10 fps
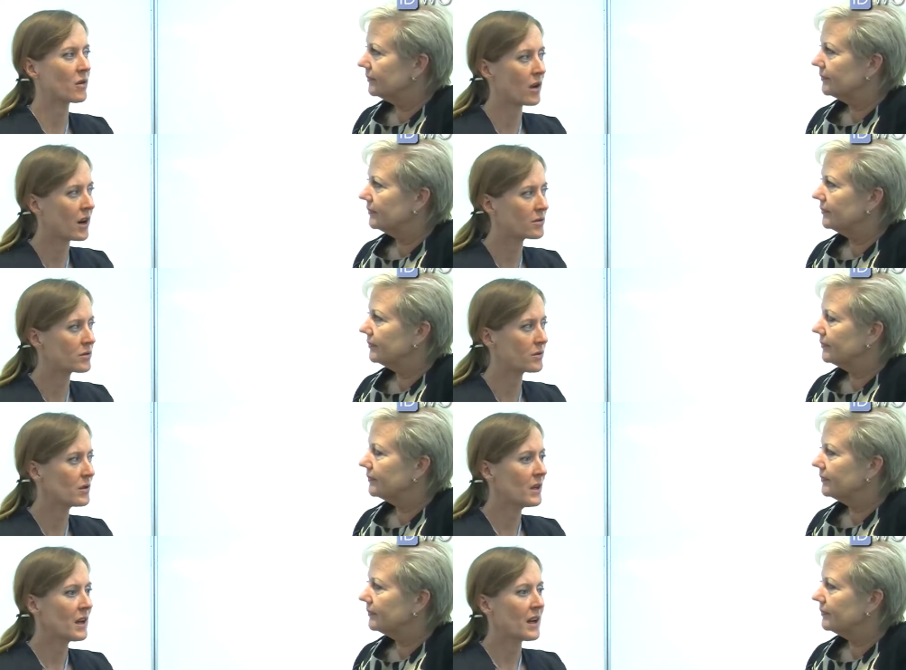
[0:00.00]
Speaker 1: or how to
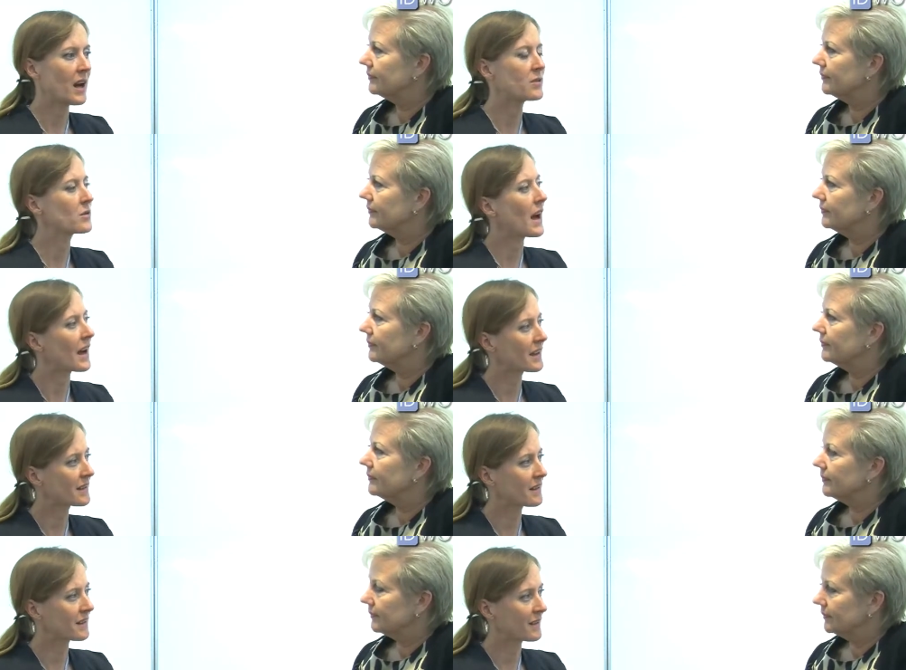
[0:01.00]
how to
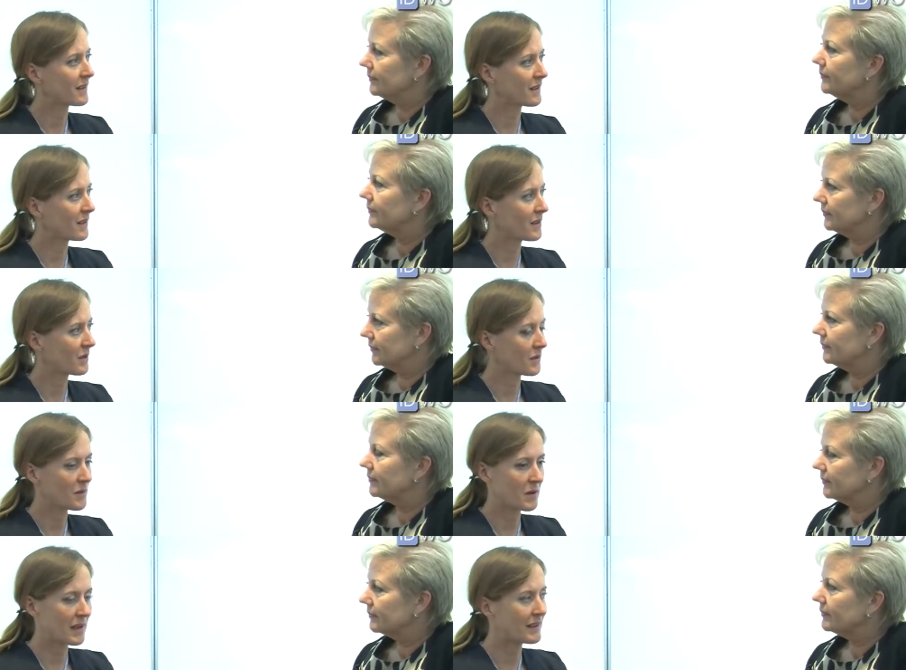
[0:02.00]
act uh, in the,
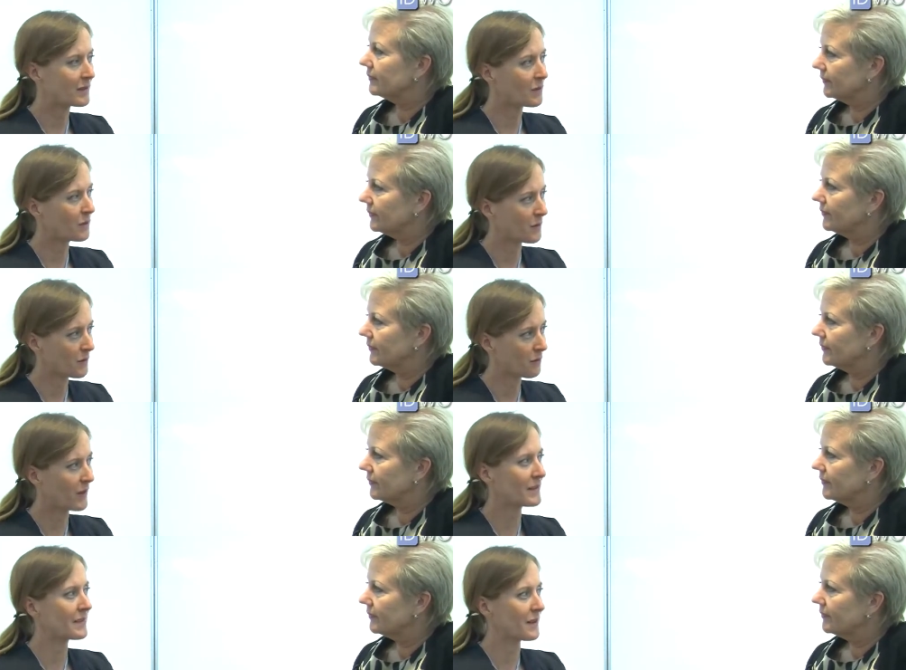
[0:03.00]
in, the, case of uh,
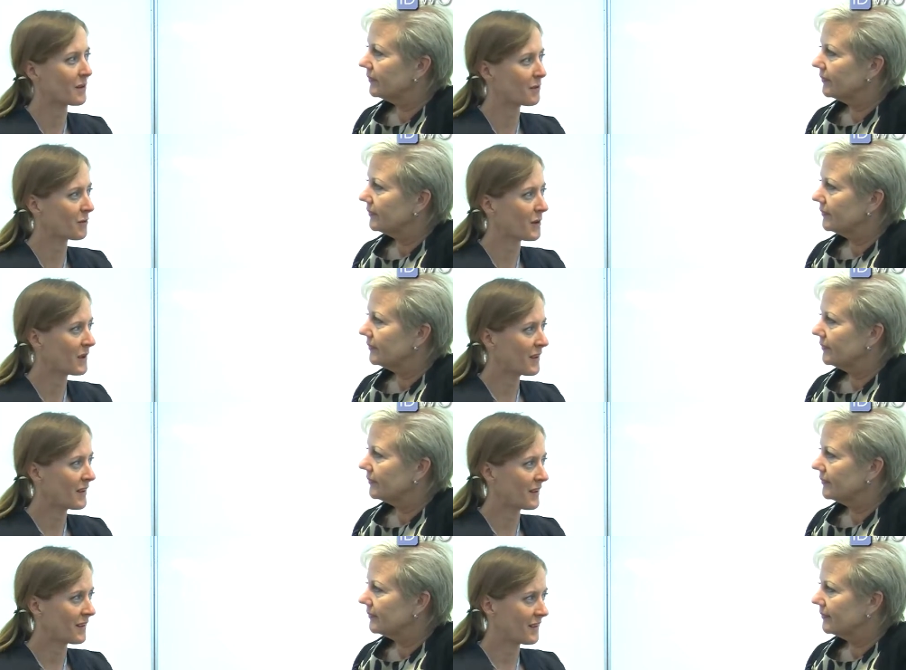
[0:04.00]
threats and of
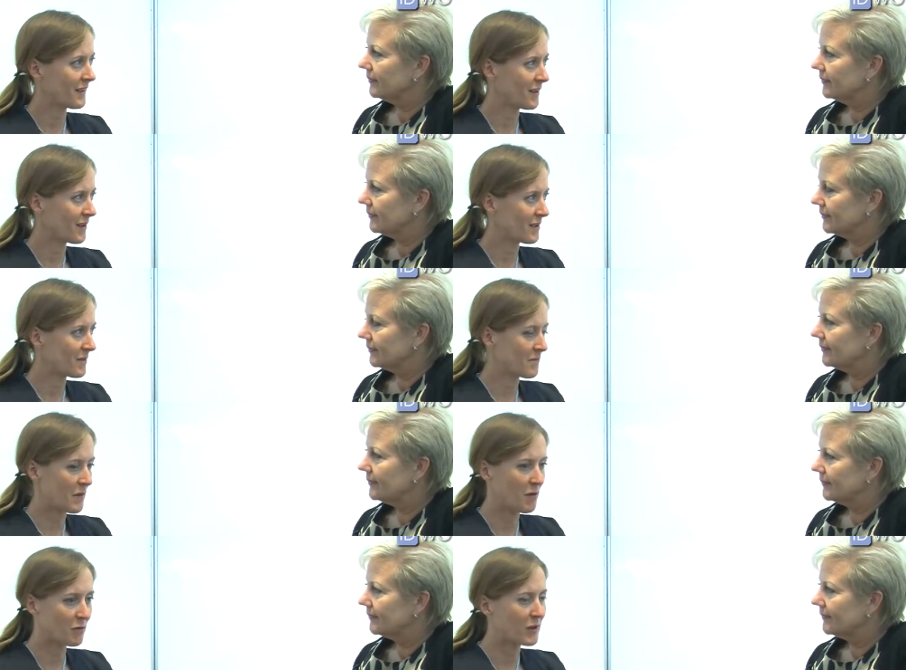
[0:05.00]
uh,
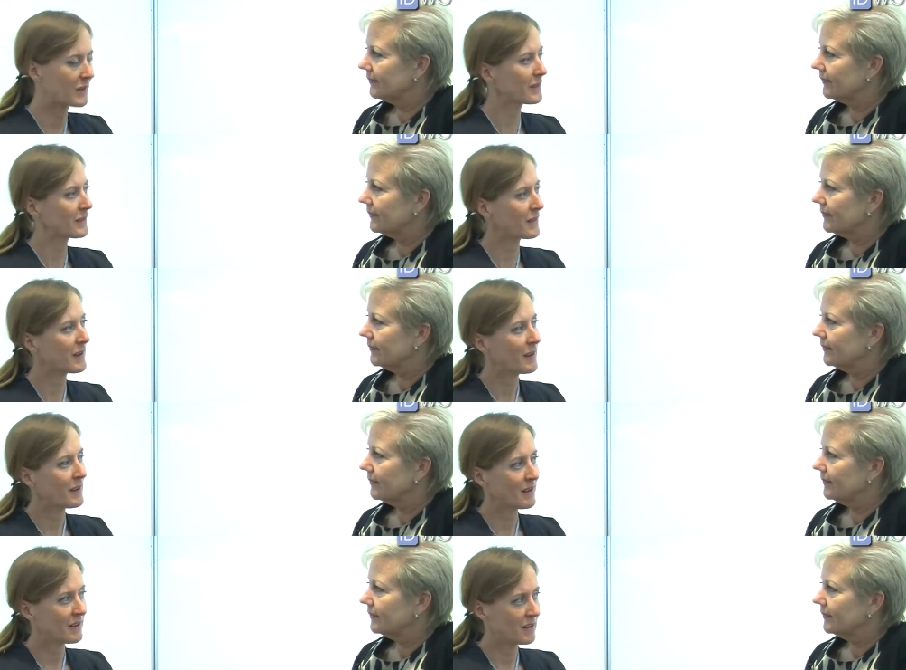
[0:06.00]
of risks.
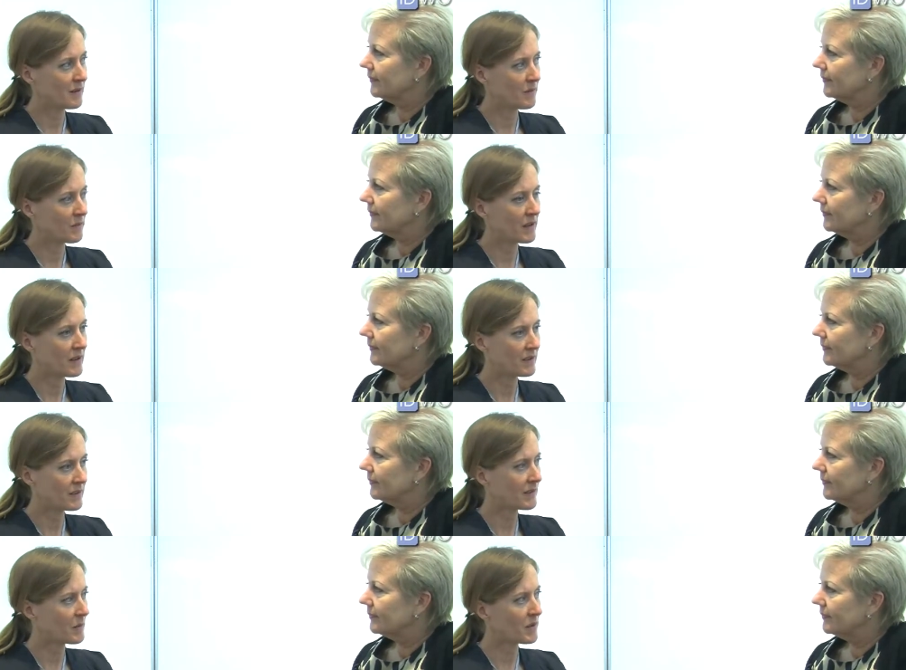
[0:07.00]
Um, is
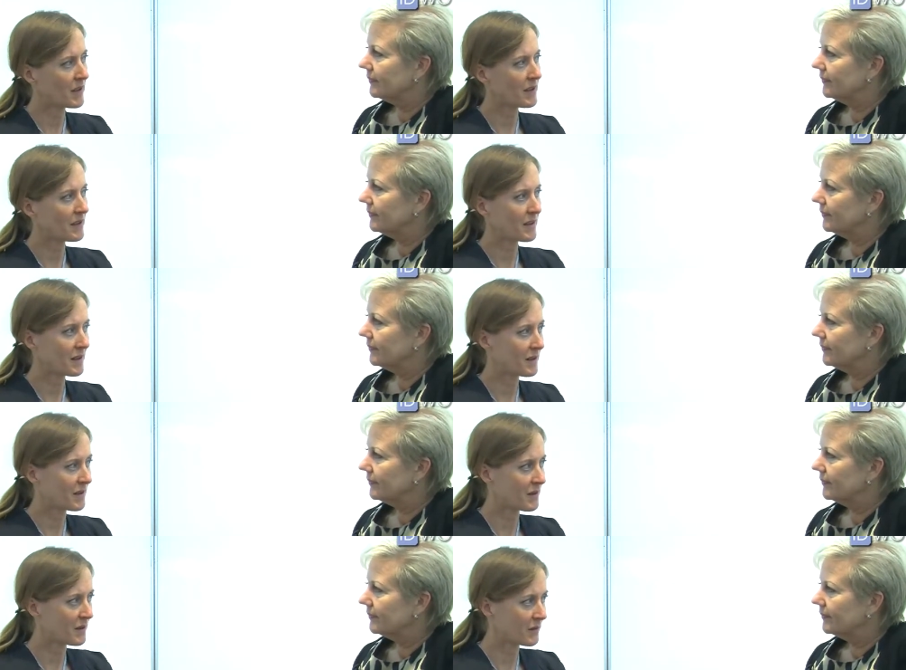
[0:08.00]
this something that
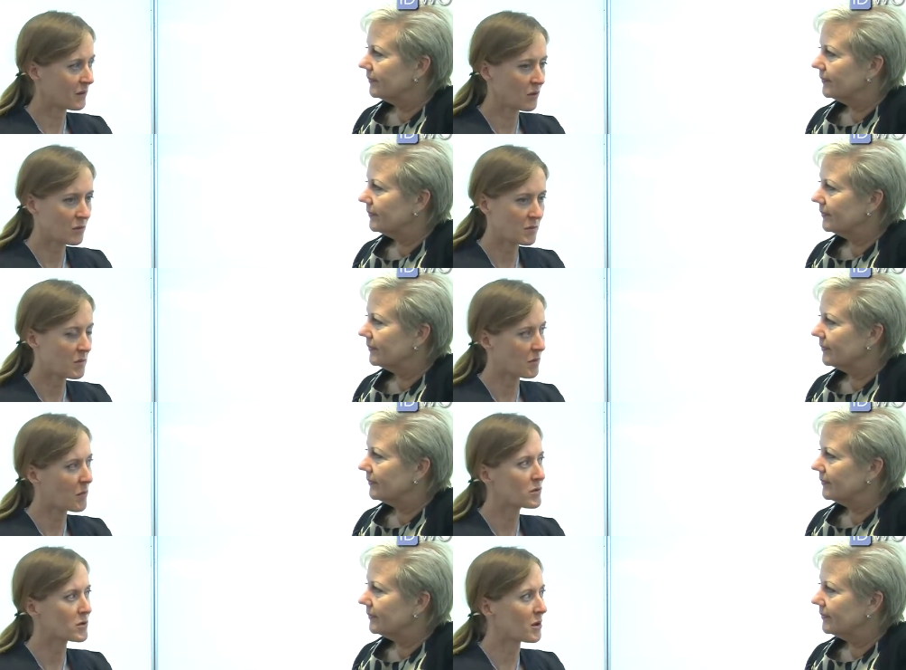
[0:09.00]
is going to be
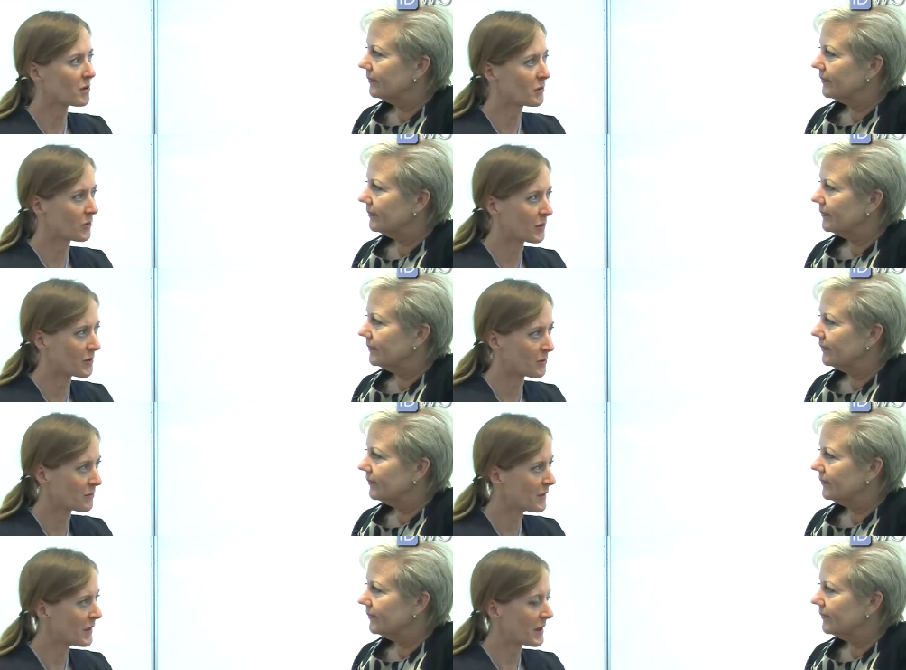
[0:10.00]
promoted also in the
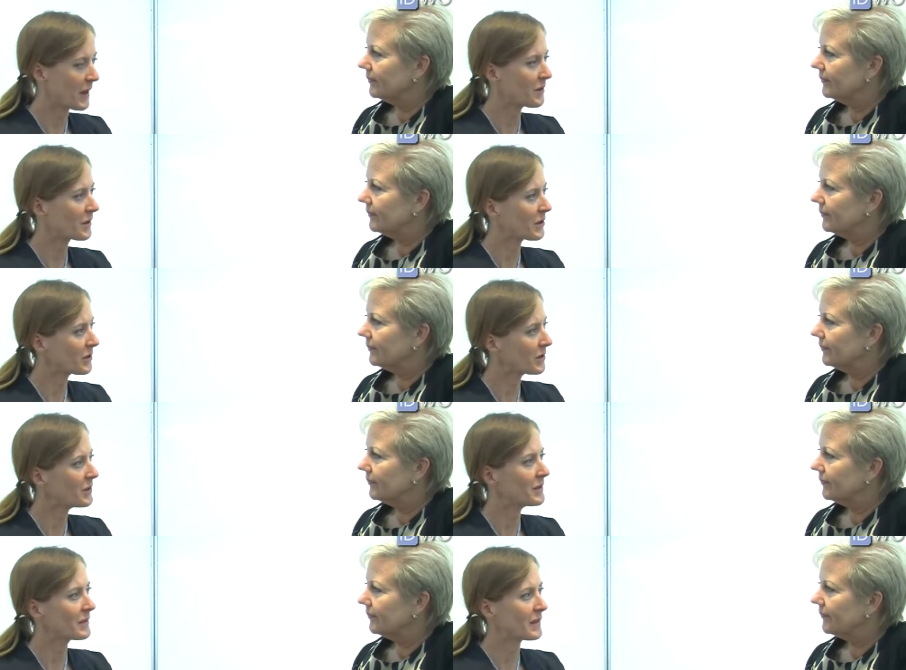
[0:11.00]
other
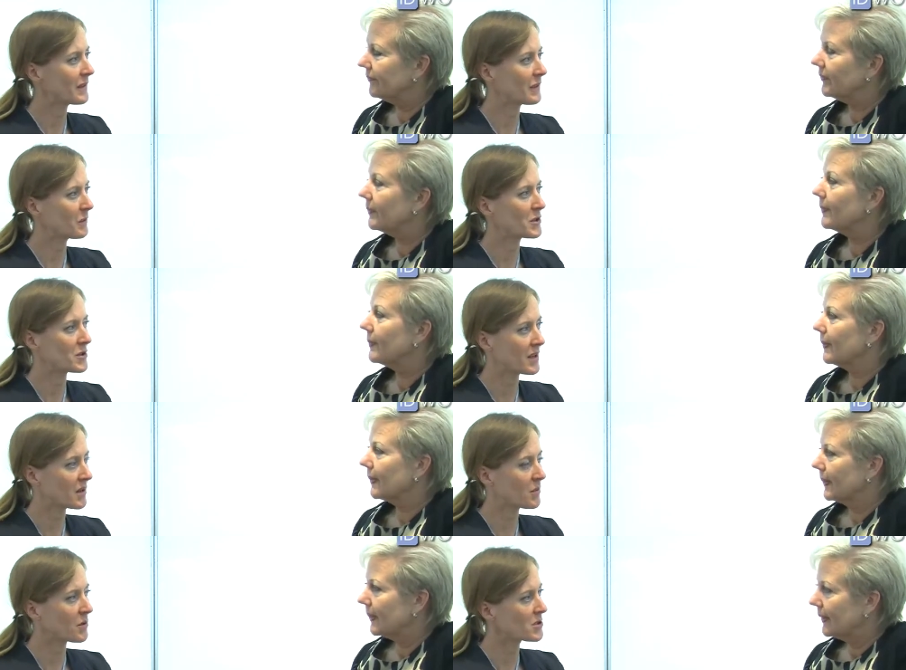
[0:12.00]
continents and especially in
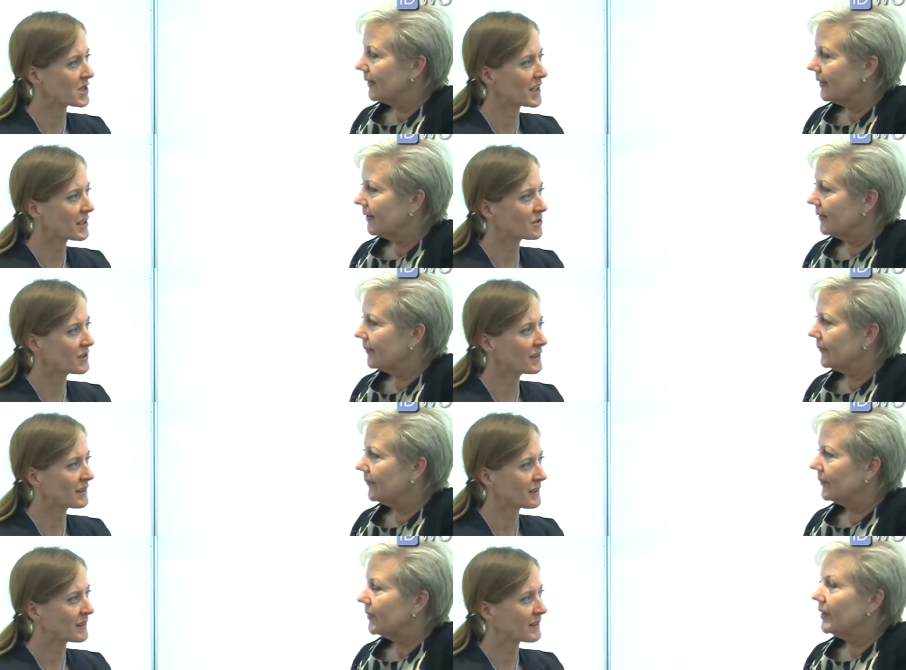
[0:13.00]
emerging countries?